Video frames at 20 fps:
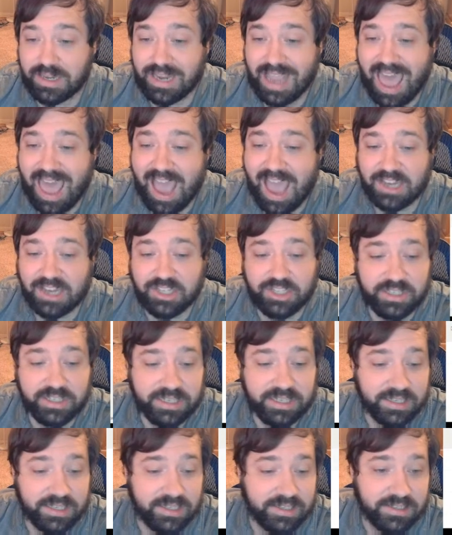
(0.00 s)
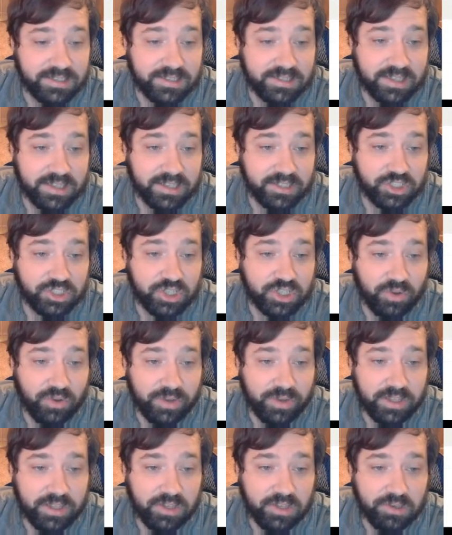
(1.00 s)
it actually is than
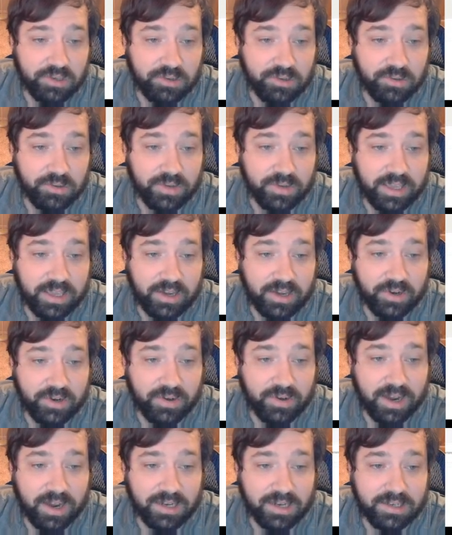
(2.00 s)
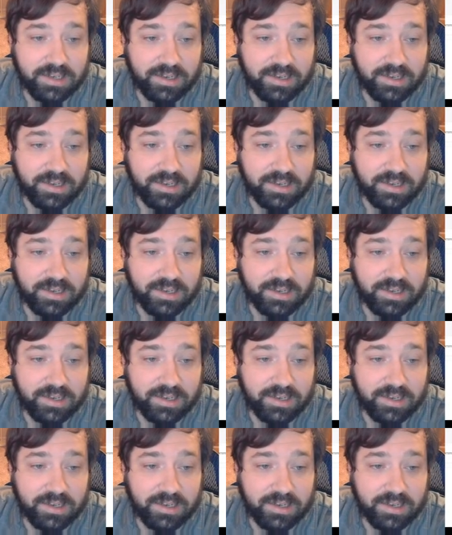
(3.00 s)
showing you incorrect.